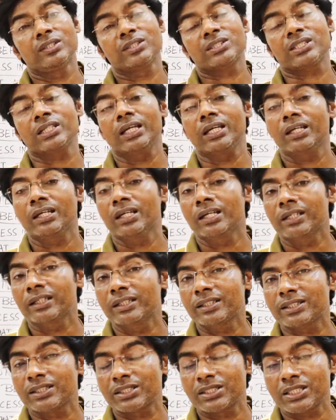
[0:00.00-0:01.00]

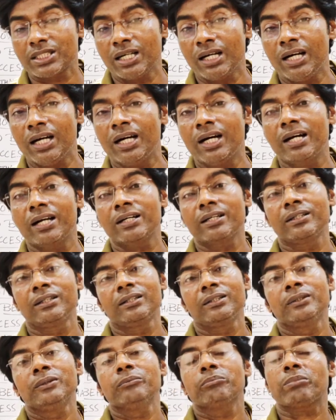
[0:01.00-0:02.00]
singing star,
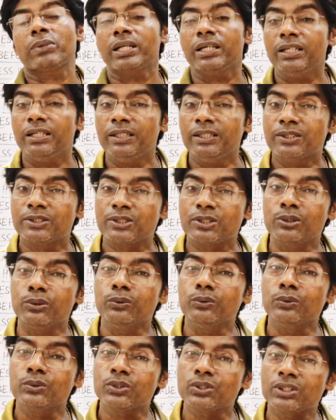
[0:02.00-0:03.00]
please
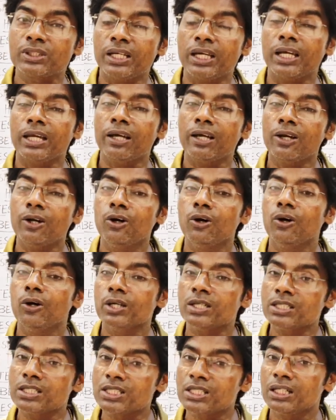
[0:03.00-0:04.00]
do sing
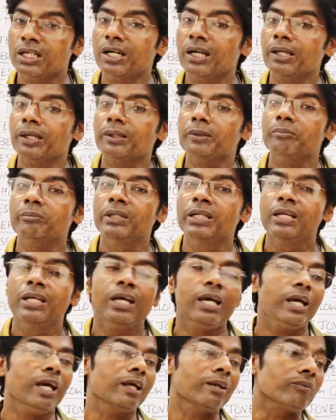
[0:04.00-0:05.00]
on time
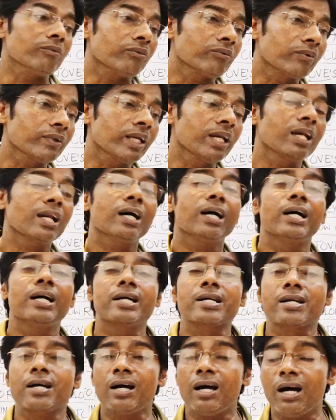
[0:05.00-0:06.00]
and fill
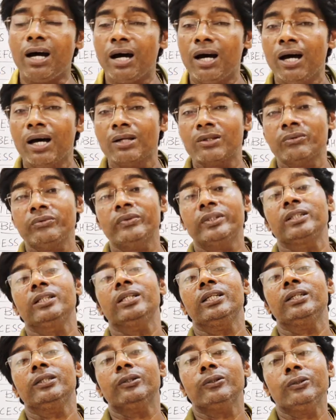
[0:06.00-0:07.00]
our heart with
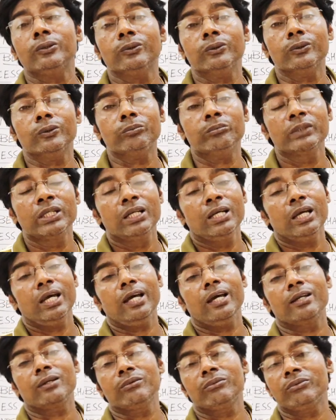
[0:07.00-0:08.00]
the hope
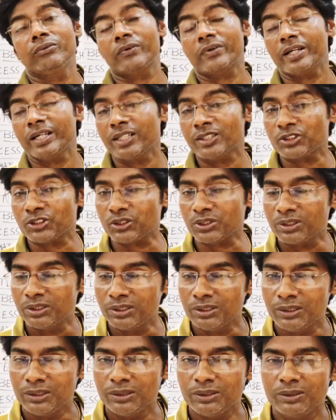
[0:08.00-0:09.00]
and fresh
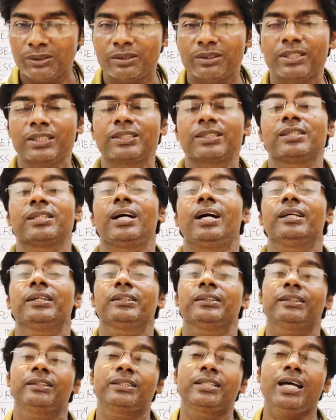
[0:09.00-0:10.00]

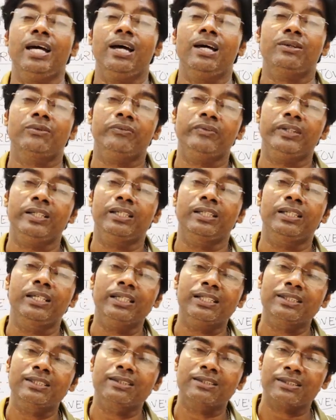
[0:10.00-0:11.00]
desire that we
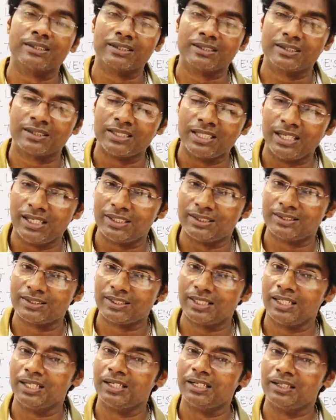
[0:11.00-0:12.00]
get
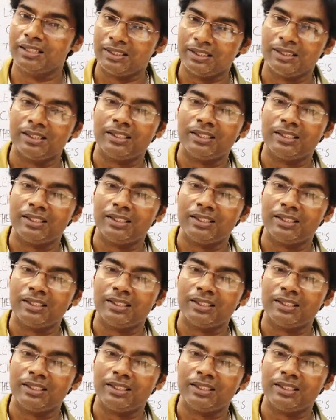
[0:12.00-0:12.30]
success in